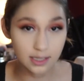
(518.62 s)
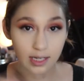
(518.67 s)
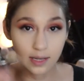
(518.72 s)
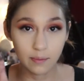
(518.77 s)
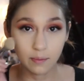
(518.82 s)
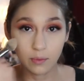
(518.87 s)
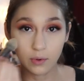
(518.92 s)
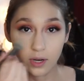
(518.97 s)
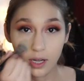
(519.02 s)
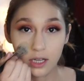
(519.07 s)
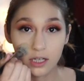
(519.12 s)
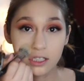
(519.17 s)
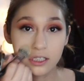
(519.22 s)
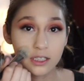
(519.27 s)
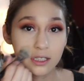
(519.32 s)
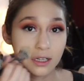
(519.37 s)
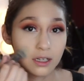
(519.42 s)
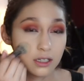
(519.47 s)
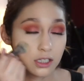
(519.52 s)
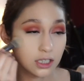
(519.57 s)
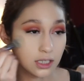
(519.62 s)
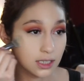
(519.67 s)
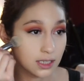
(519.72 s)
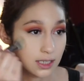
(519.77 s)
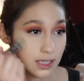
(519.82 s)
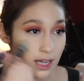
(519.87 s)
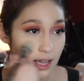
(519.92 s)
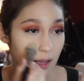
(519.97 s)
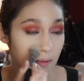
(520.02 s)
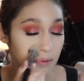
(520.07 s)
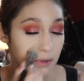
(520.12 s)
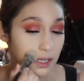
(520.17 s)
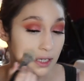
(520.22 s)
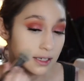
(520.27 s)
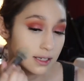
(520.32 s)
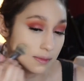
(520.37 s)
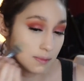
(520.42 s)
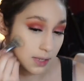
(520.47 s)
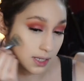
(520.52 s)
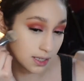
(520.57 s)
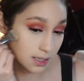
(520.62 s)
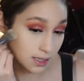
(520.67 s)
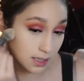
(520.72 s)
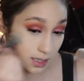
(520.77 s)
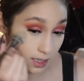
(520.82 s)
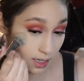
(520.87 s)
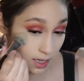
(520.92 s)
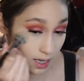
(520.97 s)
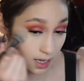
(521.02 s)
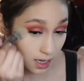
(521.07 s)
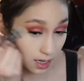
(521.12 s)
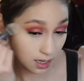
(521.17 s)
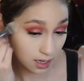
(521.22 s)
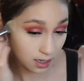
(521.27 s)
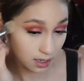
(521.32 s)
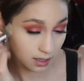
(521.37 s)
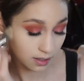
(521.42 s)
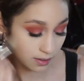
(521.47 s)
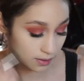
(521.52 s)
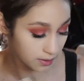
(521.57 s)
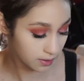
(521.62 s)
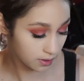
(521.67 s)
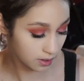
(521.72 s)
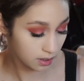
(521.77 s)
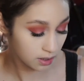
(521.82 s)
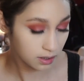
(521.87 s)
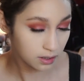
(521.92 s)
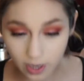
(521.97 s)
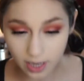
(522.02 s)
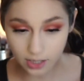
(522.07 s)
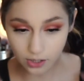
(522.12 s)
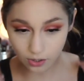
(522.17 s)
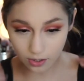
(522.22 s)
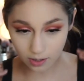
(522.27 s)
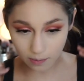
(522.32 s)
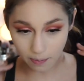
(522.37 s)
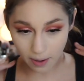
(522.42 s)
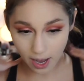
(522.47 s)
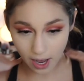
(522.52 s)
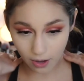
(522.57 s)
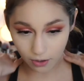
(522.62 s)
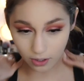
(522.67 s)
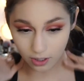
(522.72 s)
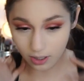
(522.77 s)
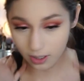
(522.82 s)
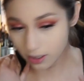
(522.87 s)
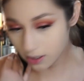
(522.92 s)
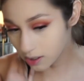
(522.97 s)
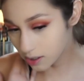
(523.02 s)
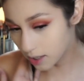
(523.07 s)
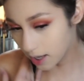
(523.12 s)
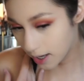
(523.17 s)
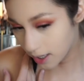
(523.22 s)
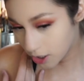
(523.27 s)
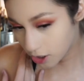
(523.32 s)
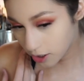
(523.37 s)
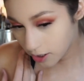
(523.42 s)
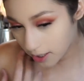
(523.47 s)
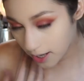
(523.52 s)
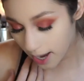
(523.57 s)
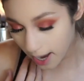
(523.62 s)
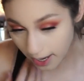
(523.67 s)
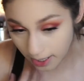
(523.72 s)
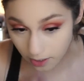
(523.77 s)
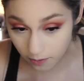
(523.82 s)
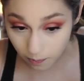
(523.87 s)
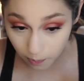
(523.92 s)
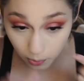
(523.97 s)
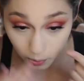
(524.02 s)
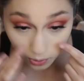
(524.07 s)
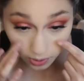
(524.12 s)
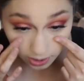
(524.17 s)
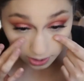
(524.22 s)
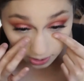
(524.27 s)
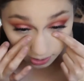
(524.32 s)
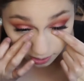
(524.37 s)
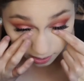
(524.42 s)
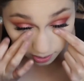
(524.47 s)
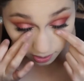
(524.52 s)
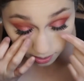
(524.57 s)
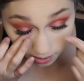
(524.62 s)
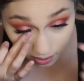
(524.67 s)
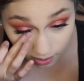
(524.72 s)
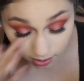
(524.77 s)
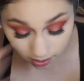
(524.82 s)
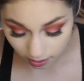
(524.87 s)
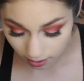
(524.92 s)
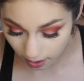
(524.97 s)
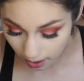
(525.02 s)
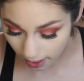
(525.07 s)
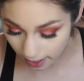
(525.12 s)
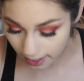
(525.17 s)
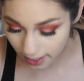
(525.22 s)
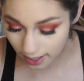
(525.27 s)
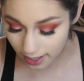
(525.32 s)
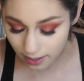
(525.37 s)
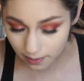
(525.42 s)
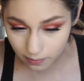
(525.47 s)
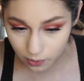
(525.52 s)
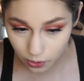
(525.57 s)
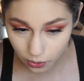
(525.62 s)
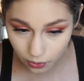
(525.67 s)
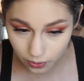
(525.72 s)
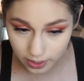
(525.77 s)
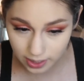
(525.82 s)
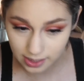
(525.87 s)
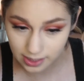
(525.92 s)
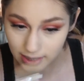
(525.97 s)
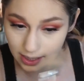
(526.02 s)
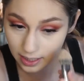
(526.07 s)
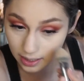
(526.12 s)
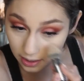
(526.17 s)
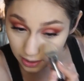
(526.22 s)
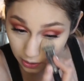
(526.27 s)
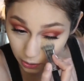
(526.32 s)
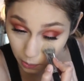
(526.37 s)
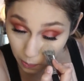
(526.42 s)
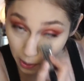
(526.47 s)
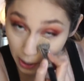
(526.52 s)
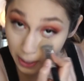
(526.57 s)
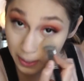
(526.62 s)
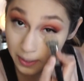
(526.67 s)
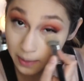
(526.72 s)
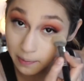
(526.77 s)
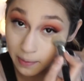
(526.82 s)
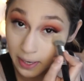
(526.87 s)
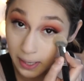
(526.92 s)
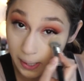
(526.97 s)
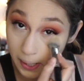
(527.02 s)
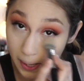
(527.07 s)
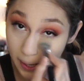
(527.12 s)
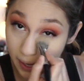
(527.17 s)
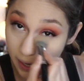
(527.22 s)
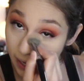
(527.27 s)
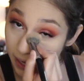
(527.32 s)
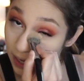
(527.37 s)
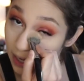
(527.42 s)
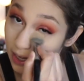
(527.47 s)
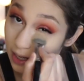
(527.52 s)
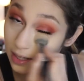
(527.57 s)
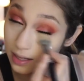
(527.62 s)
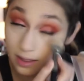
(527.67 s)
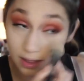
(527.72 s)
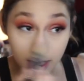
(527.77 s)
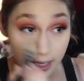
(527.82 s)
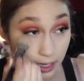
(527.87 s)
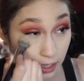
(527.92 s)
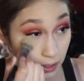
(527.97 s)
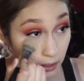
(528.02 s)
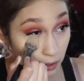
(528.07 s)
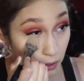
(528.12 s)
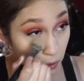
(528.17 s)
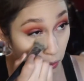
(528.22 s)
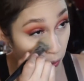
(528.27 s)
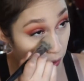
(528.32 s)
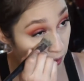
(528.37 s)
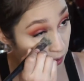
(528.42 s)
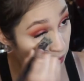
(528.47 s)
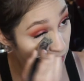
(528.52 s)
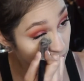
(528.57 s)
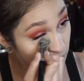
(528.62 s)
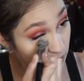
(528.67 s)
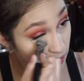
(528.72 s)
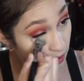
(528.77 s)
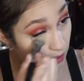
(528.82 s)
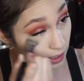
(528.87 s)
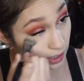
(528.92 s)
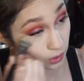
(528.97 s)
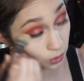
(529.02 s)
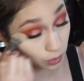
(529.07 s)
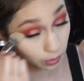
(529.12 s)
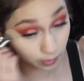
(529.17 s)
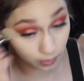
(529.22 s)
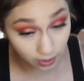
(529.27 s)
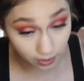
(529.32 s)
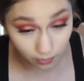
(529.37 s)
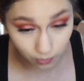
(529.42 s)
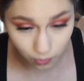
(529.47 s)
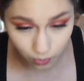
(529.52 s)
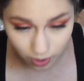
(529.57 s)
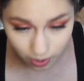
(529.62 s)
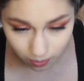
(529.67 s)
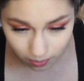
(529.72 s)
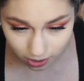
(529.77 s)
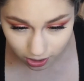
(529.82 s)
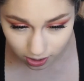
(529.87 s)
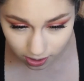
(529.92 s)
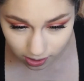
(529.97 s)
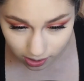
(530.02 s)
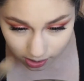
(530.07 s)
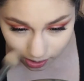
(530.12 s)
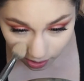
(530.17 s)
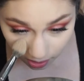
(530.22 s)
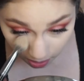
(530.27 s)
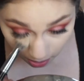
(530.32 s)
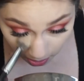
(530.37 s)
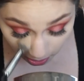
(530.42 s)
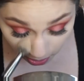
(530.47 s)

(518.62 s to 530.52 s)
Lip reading: same brush and just tap it into my skin. Okay, so the powder looks actually kind of pretty. I am creasing a little bit under my eye, like quicker than I normally would, which is